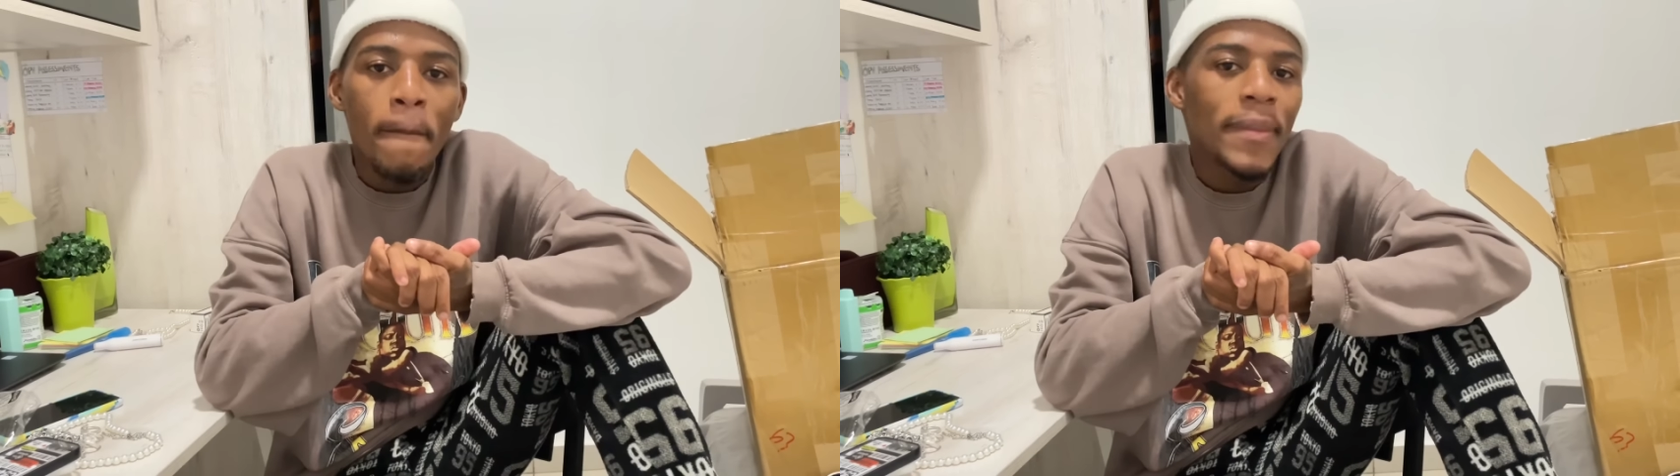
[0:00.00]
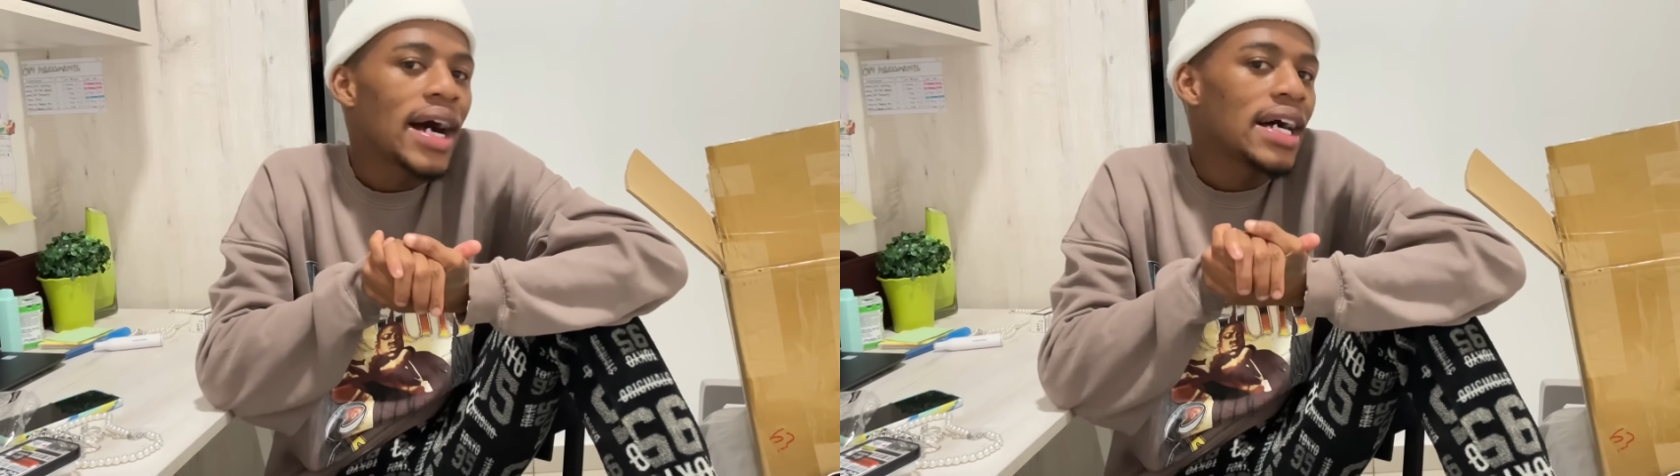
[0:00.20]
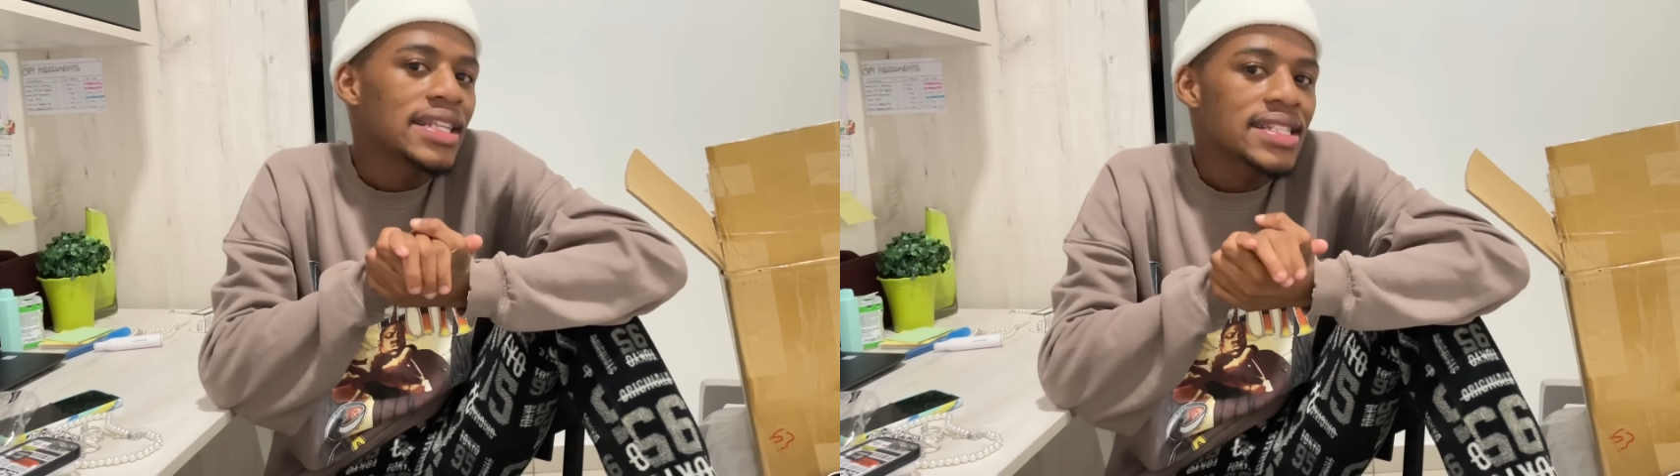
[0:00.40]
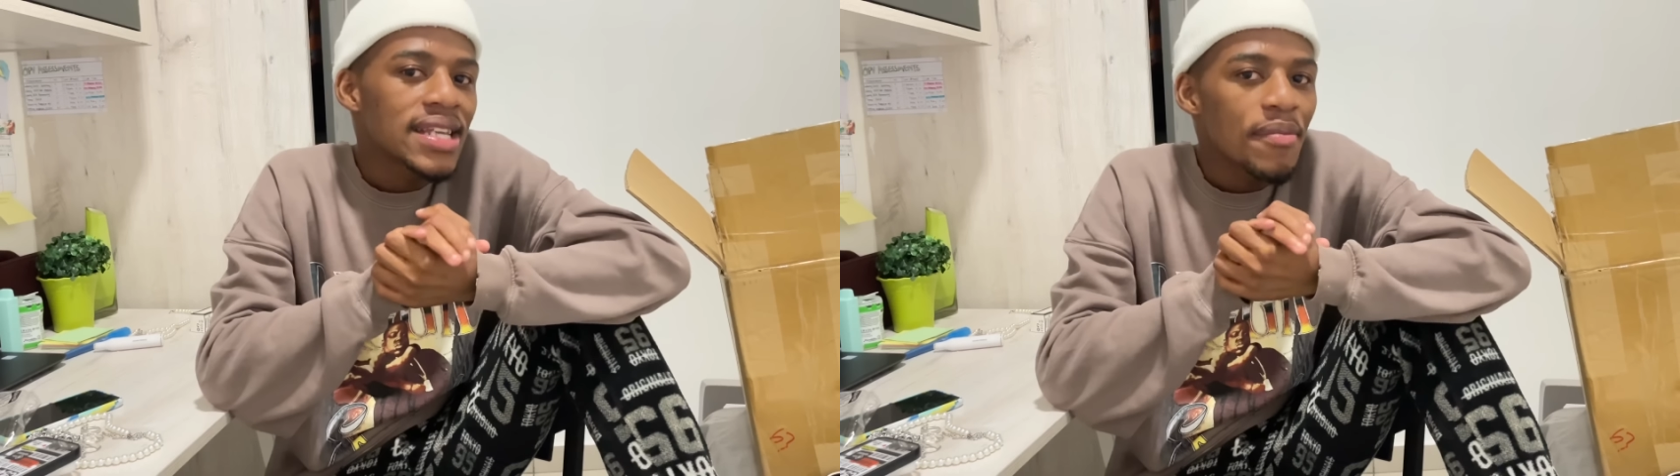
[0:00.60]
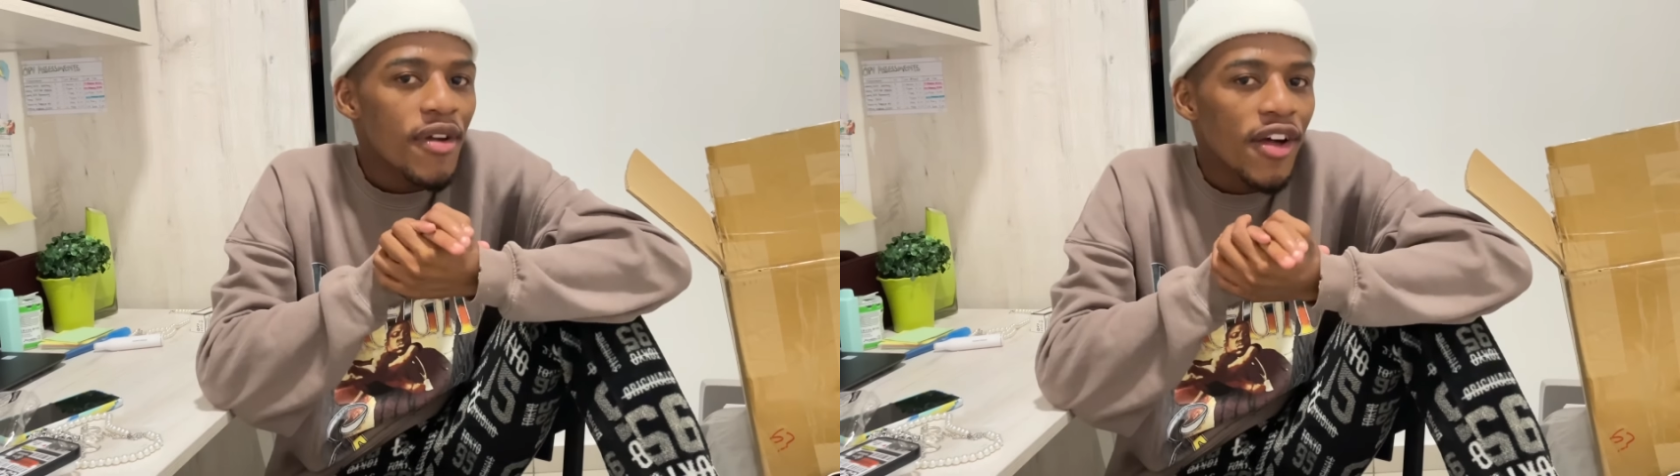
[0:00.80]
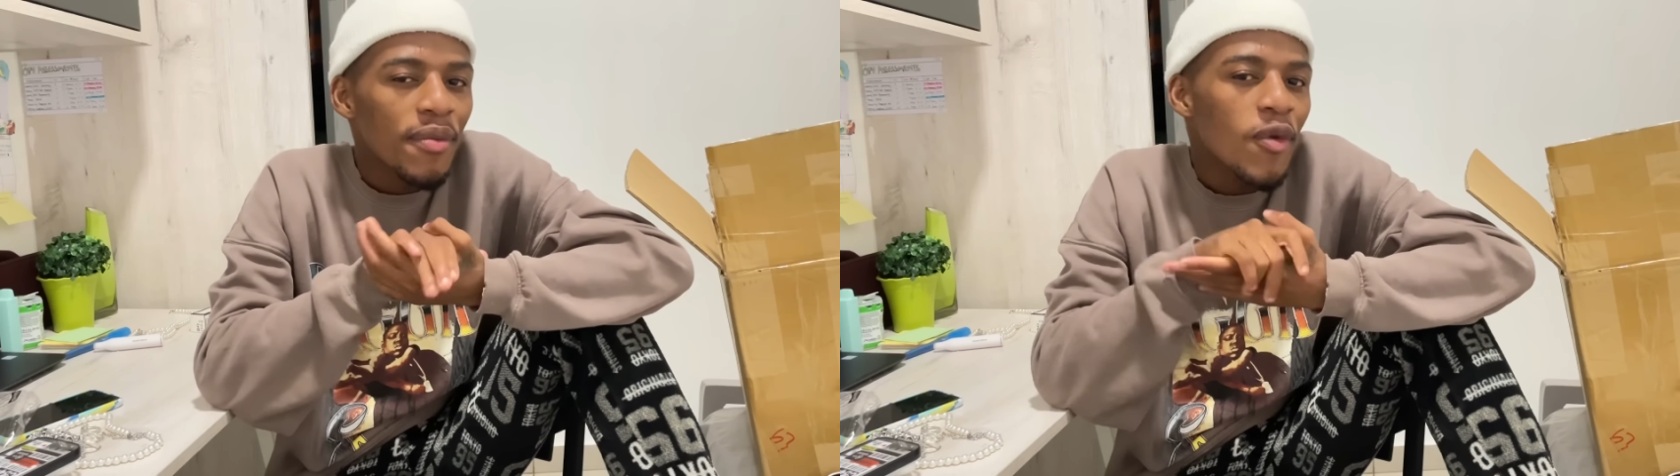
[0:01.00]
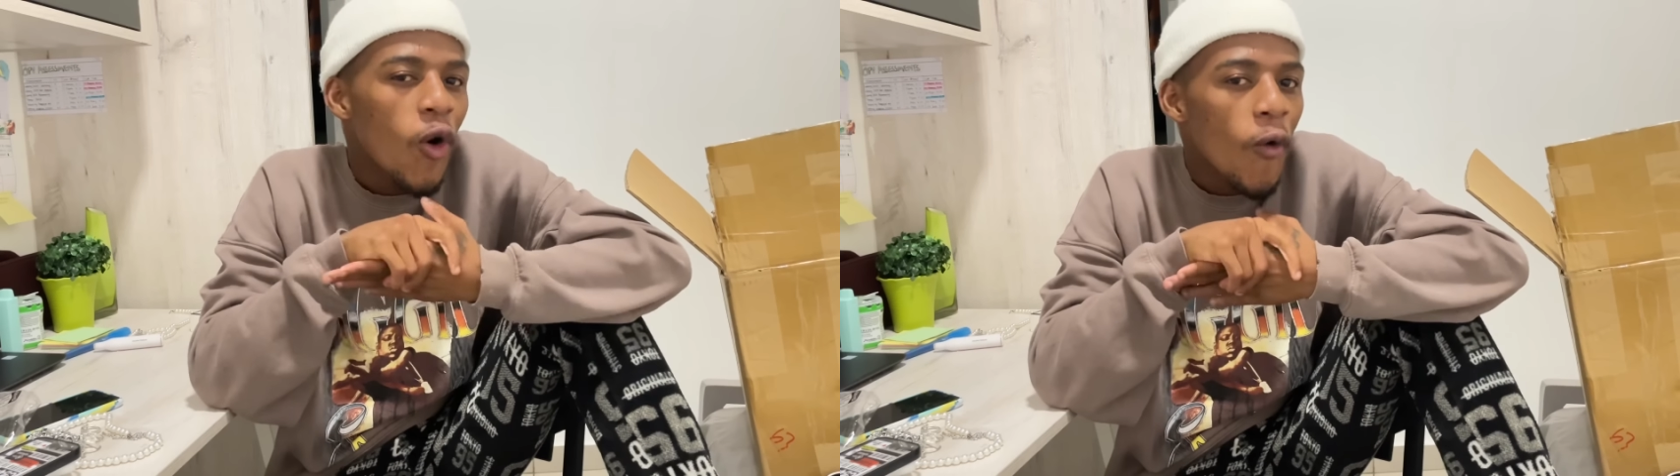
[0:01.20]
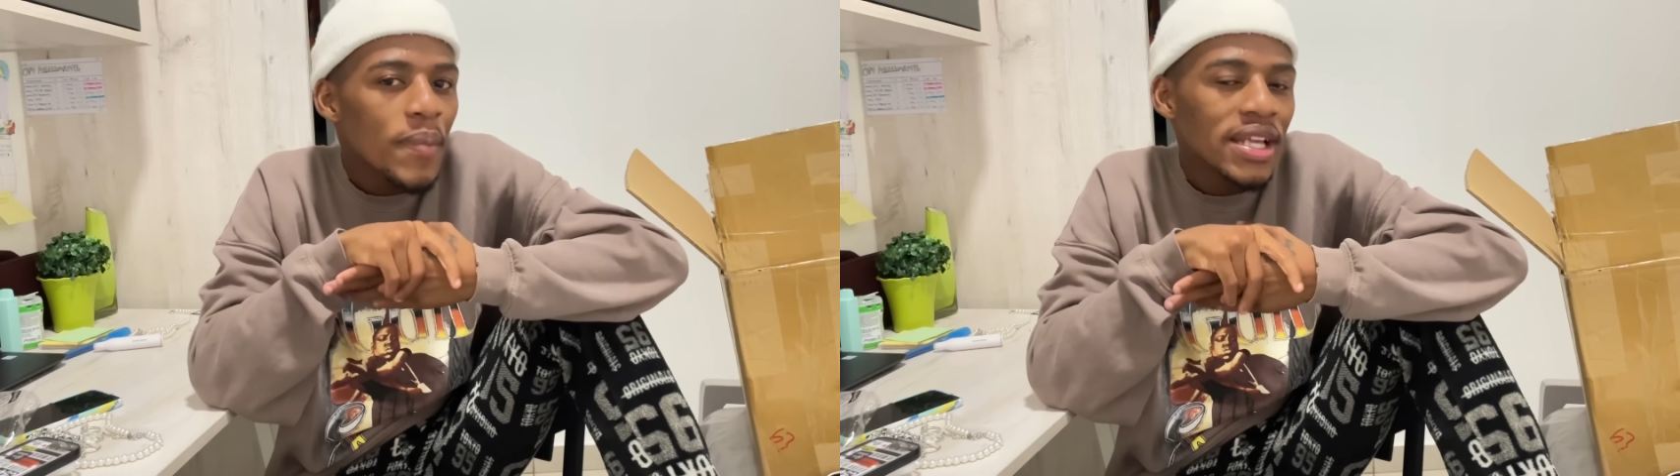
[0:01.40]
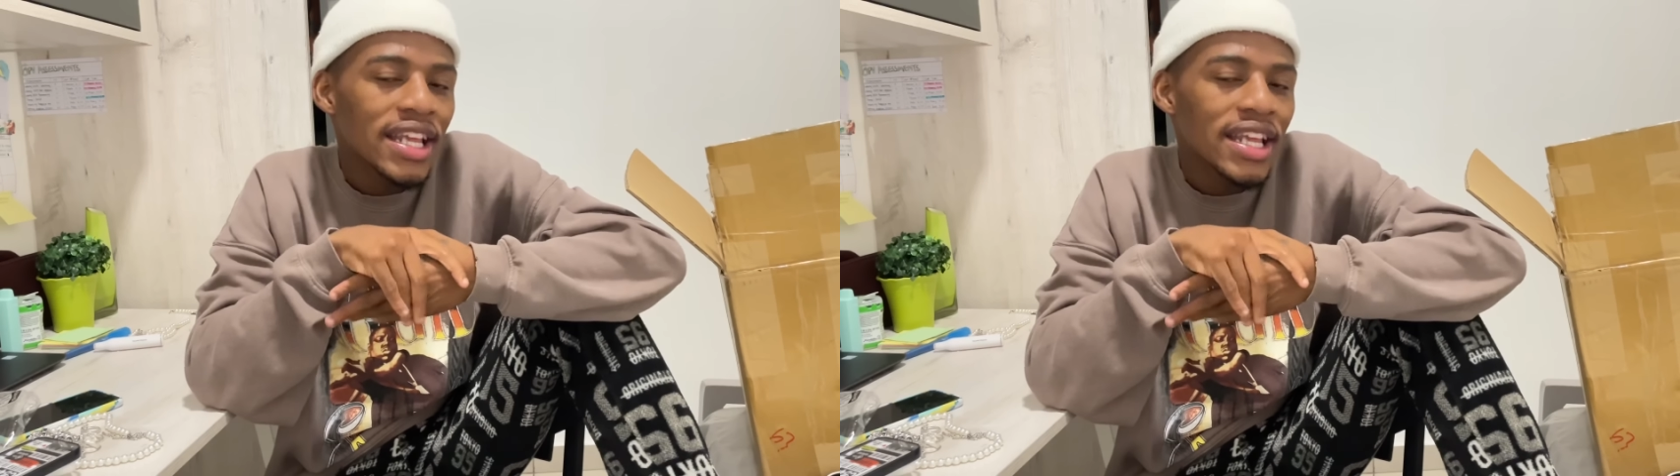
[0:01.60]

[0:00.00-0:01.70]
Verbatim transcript: But this time around, I'm hoping